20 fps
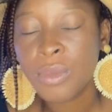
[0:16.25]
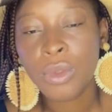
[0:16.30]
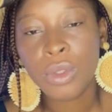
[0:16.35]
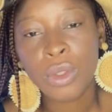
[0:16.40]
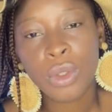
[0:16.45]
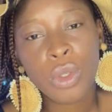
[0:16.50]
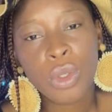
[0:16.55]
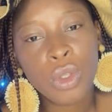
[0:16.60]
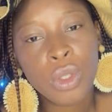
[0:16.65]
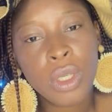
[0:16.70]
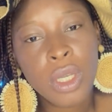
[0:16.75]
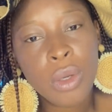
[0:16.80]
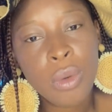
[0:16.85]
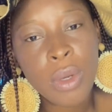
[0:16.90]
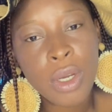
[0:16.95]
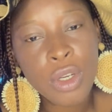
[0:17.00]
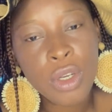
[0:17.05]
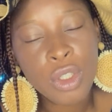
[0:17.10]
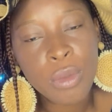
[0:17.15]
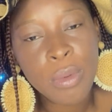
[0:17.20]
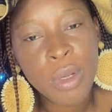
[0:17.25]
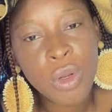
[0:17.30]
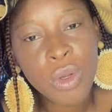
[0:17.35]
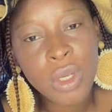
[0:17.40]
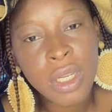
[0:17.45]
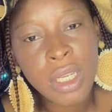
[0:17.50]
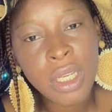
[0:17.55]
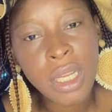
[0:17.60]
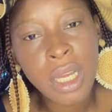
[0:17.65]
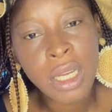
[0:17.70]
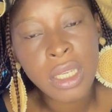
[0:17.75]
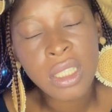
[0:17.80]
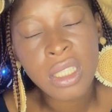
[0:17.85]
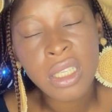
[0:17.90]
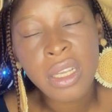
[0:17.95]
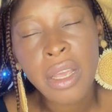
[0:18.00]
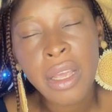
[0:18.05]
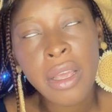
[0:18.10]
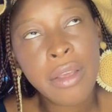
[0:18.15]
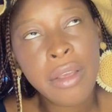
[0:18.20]
So today we're going to be looking at
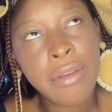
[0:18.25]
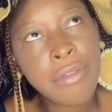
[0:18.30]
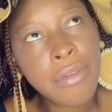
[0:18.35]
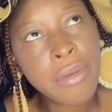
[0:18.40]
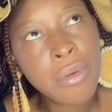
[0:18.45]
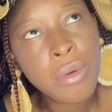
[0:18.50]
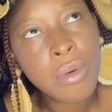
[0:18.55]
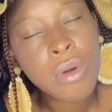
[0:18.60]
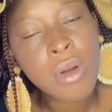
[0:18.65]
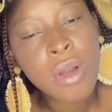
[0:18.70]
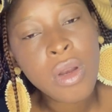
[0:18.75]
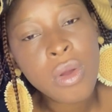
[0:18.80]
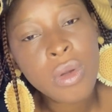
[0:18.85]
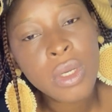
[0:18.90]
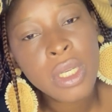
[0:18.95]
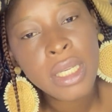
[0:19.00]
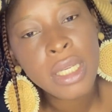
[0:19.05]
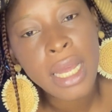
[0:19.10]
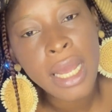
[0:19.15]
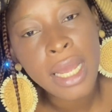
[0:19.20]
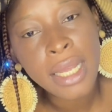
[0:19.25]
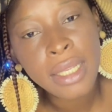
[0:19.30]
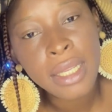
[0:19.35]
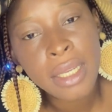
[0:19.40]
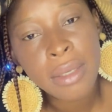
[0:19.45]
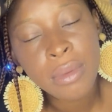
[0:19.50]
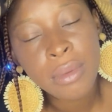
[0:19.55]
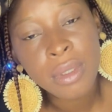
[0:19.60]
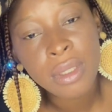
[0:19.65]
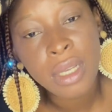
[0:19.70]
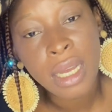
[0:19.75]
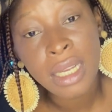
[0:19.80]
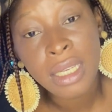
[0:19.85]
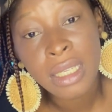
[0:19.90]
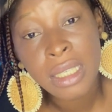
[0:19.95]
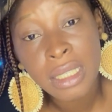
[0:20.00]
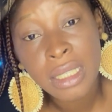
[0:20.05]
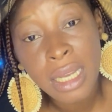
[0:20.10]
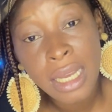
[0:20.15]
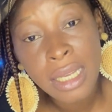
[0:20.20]
few clothing items, and
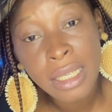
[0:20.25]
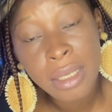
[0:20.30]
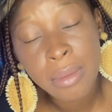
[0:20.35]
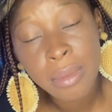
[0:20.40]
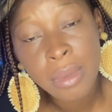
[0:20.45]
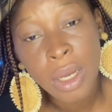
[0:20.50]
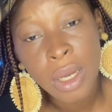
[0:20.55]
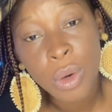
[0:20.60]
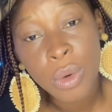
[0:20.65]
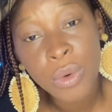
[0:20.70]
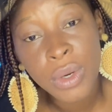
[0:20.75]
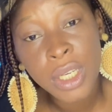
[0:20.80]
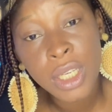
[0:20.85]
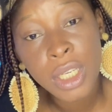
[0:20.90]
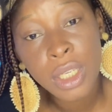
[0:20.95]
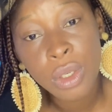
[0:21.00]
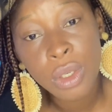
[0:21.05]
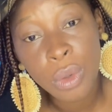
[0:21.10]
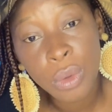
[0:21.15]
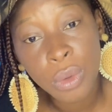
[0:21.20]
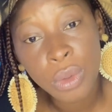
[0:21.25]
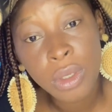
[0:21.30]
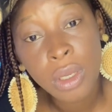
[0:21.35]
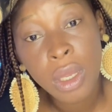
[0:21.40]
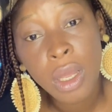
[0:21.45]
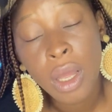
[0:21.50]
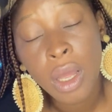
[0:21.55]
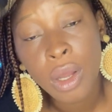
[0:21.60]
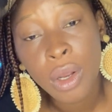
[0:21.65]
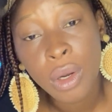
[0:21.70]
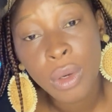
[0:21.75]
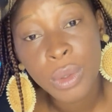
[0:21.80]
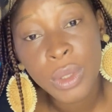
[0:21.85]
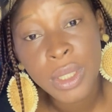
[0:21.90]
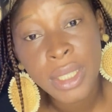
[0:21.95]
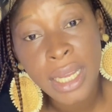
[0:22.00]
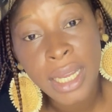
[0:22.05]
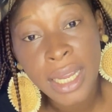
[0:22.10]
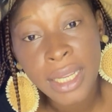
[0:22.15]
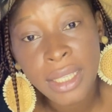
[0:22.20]
these items are already known
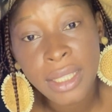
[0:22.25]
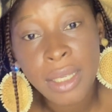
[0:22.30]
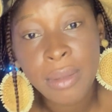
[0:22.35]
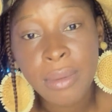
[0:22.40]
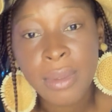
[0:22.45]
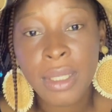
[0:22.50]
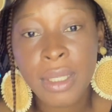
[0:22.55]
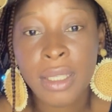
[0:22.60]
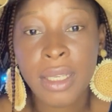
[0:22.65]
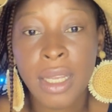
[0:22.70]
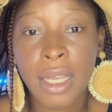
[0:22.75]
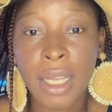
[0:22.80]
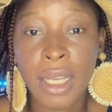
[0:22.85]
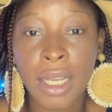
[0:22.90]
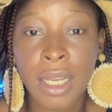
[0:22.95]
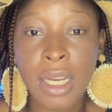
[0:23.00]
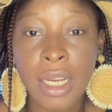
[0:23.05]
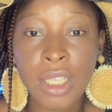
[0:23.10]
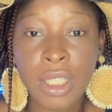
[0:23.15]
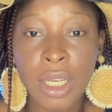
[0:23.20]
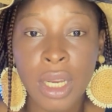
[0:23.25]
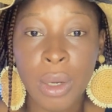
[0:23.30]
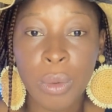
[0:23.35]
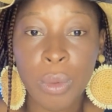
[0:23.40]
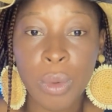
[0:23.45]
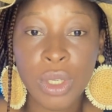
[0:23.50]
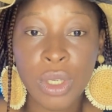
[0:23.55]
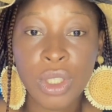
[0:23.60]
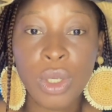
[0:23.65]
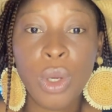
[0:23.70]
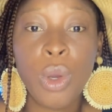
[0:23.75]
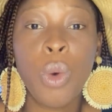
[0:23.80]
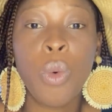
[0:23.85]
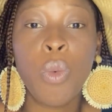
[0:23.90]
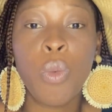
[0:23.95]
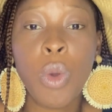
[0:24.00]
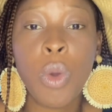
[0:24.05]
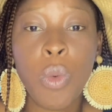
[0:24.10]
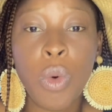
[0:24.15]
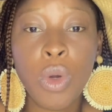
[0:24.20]
clothing items in the English language.
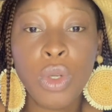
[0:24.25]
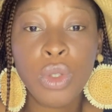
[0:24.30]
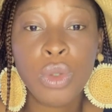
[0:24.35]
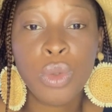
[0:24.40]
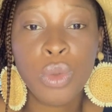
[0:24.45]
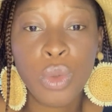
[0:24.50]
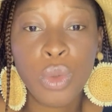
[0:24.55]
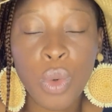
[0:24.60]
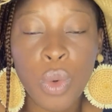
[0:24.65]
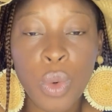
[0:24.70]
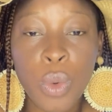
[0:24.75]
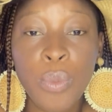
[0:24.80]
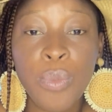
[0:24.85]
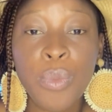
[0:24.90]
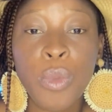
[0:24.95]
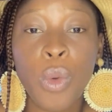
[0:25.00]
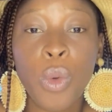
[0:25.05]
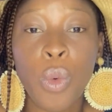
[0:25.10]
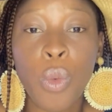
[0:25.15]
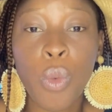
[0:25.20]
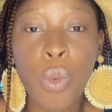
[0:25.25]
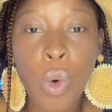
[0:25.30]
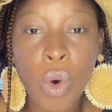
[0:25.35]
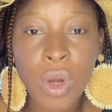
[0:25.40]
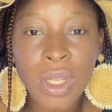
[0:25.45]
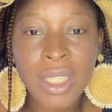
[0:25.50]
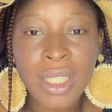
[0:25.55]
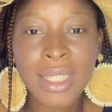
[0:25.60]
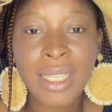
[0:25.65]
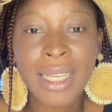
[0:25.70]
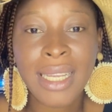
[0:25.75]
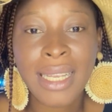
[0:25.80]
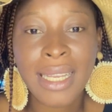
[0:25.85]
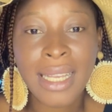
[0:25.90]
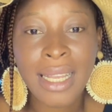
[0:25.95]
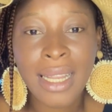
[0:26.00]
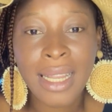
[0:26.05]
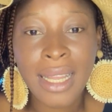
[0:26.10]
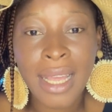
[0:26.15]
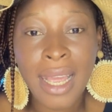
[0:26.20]
We want to know what
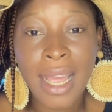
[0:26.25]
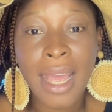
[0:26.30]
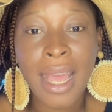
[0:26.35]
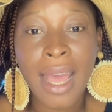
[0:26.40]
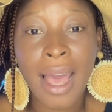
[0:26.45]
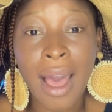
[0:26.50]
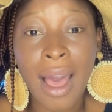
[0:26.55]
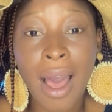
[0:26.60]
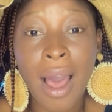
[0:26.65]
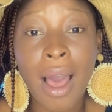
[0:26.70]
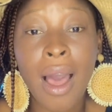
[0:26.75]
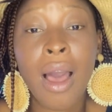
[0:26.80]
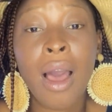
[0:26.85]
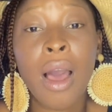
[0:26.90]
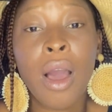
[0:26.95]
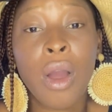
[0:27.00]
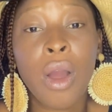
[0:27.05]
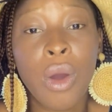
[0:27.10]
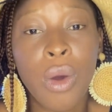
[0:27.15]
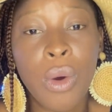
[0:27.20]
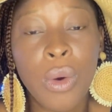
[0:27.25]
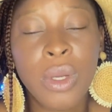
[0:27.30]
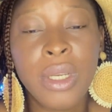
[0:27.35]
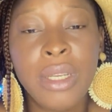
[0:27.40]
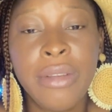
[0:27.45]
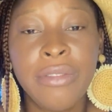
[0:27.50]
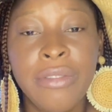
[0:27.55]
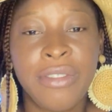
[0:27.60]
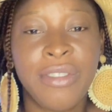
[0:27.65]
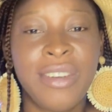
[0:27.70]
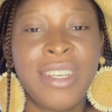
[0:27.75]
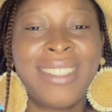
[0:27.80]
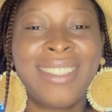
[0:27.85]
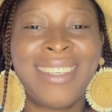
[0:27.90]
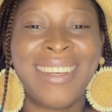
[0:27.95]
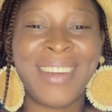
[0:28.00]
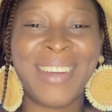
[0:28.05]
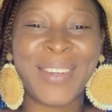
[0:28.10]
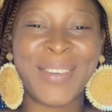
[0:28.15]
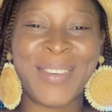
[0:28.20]
they are called in French
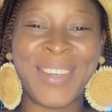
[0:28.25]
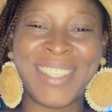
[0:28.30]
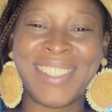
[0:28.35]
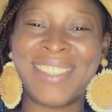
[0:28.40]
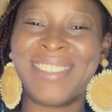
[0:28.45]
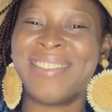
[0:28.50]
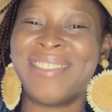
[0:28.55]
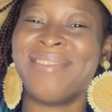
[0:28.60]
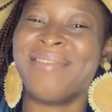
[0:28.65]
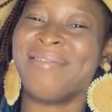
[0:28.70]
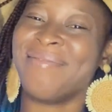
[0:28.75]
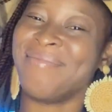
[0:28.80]
language.